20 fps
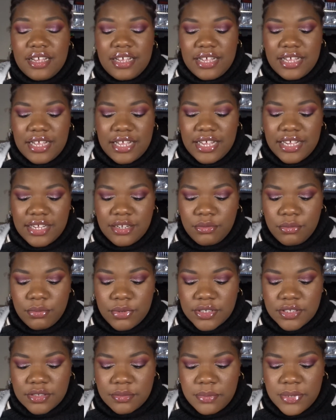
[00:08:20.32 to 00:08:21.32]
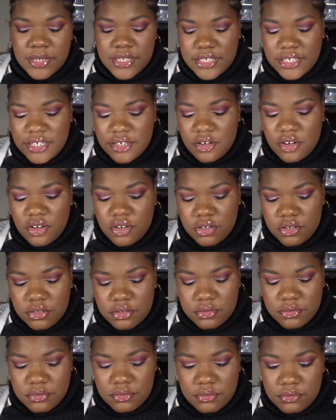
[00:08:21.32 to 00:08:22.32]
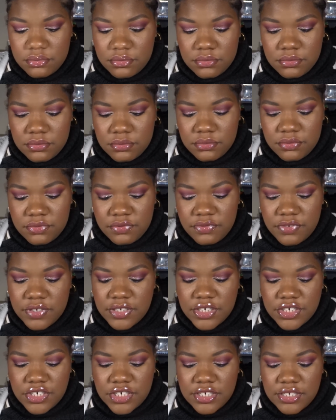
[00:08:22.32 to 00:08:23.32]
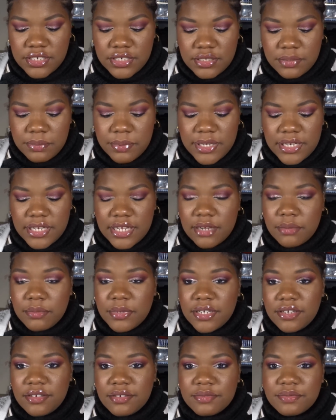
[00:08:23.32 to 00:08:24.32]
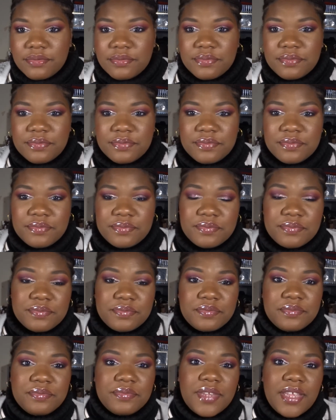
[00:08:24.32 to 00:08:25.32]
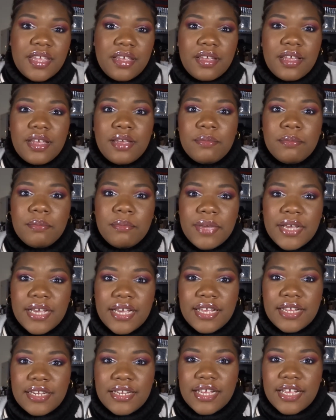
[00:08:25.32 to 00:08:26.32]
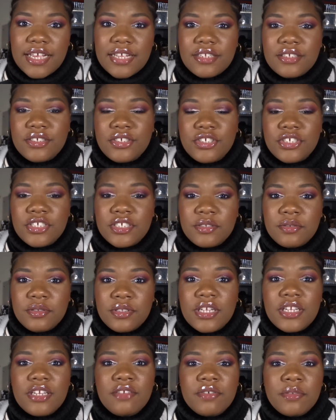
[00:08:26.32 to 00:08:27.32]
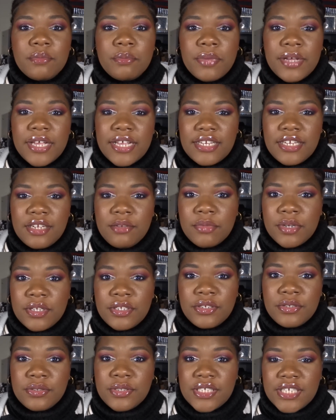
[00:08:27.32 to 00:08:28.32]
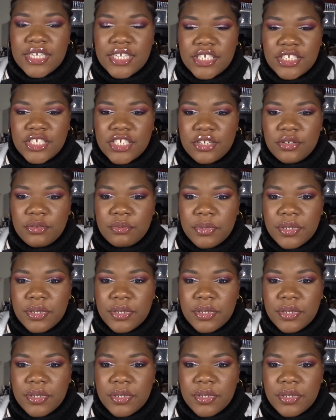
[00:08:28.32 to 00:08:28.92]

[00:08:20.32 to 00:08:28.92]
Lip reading: I wasn't planning on finishing this palette. I mean, I'm bad at just not even panning but using eyeshadow.